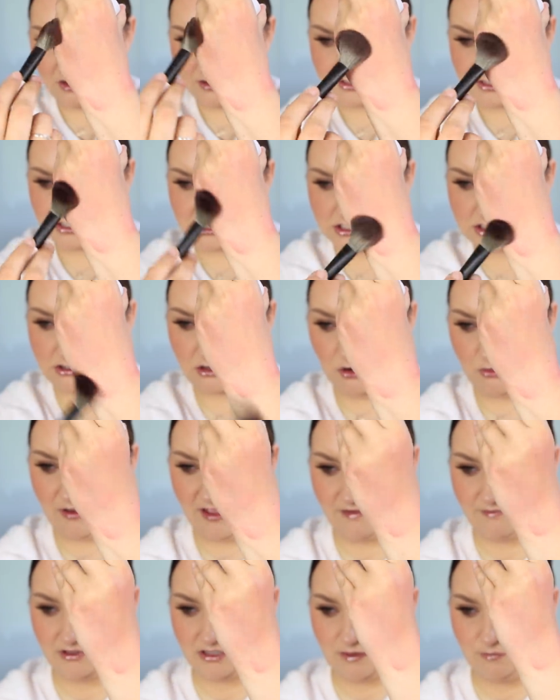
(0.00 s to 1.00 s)
on so
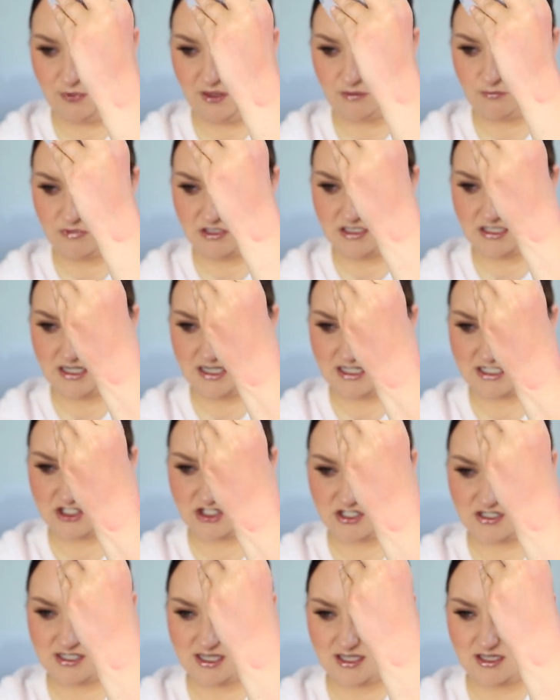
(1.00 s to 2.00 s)
heavily pigmented? It's
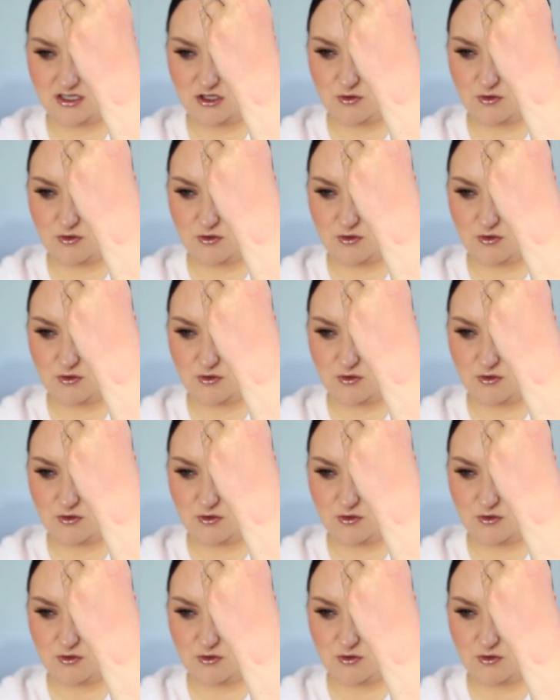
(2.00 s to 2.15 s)
just like